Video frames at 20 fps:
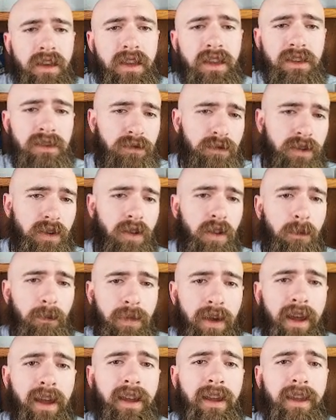Israel
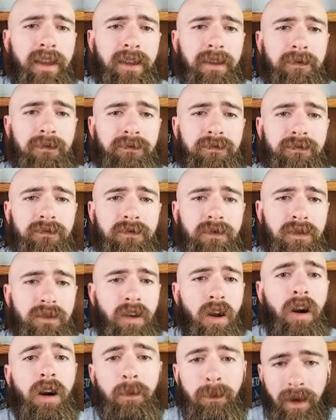by
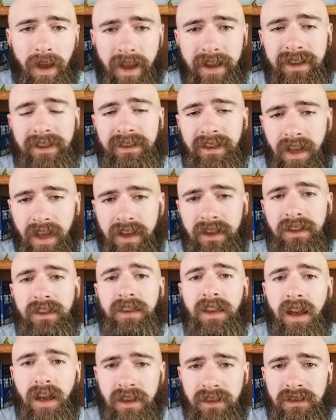design,
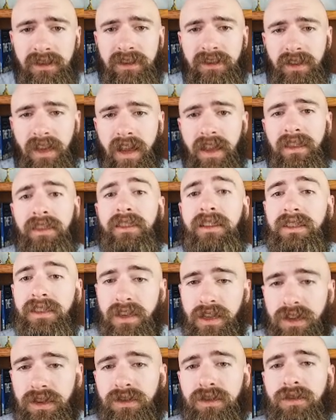God's design, the
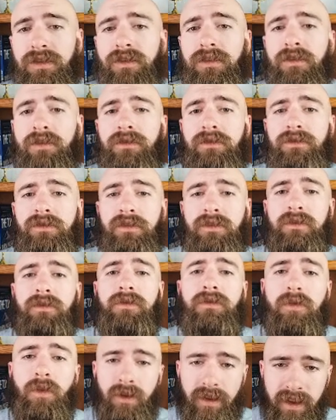teacher
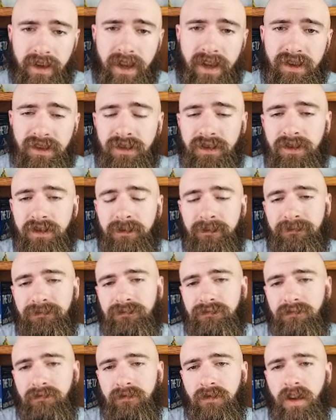for the nations.
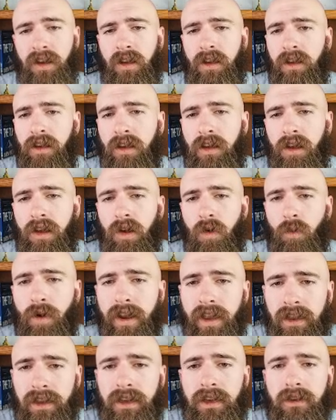
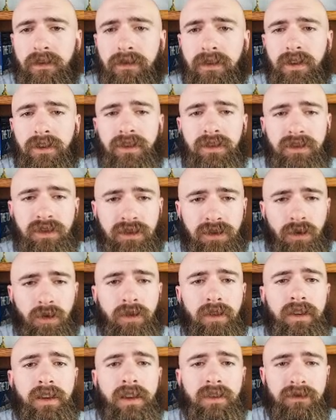We live the
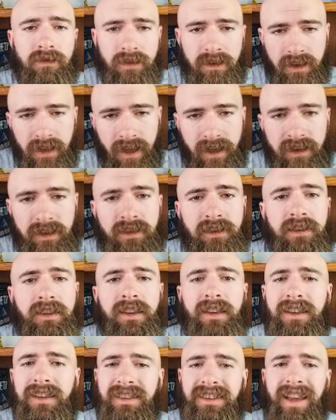story of the text.
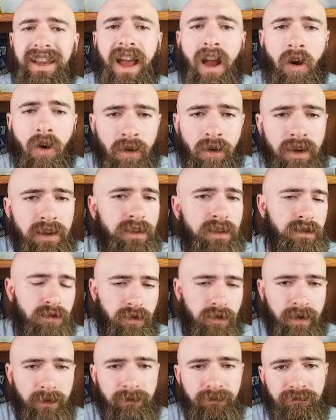It is our
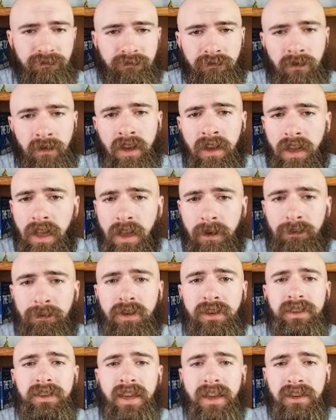history. It
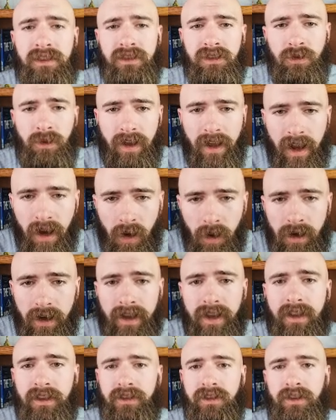pertains to our
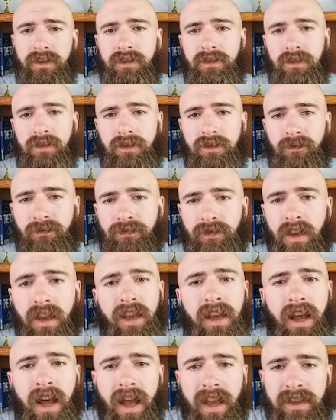ancestors.
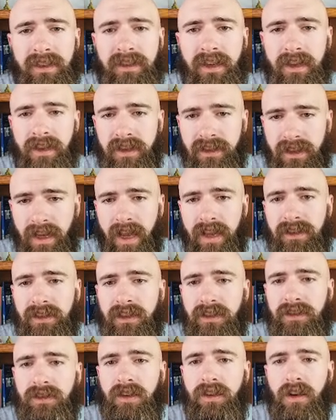I say this as
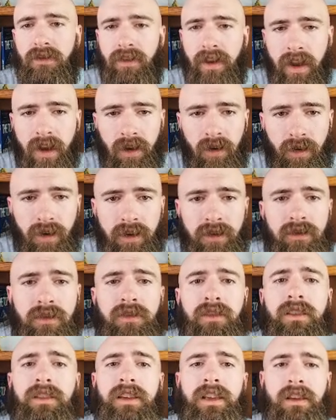a son of Aaron,
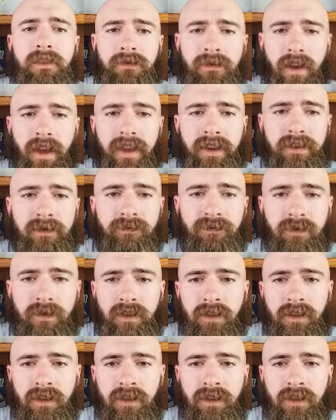the Levite,